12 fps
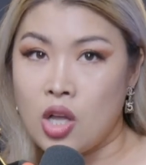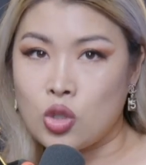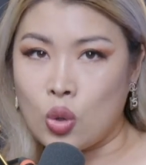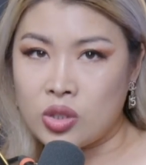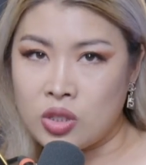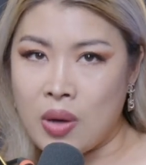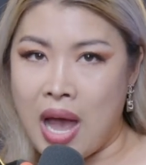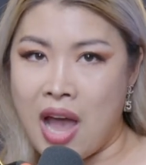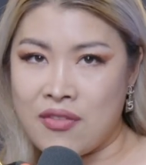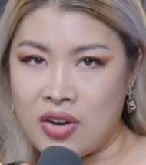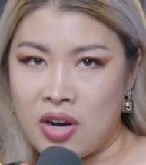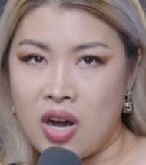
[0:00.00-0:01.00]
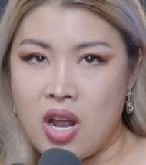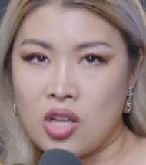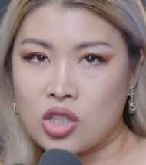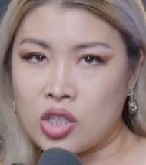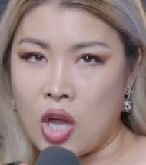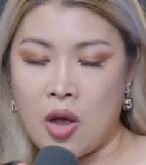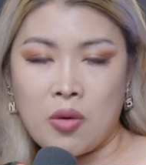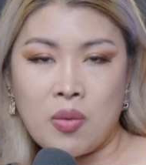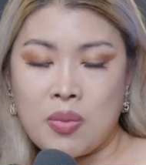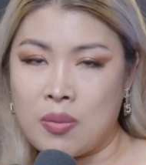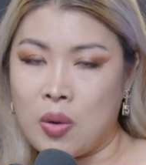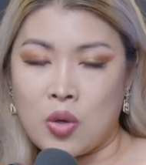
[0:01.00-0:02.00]
Don't you ever tell
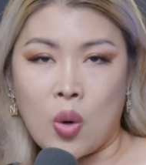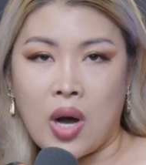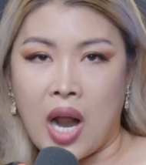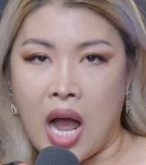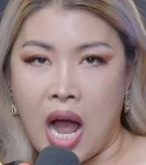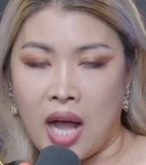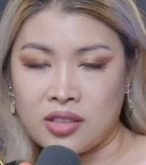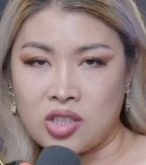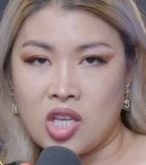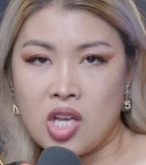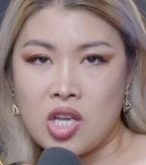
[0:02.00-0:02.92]
people you are hot.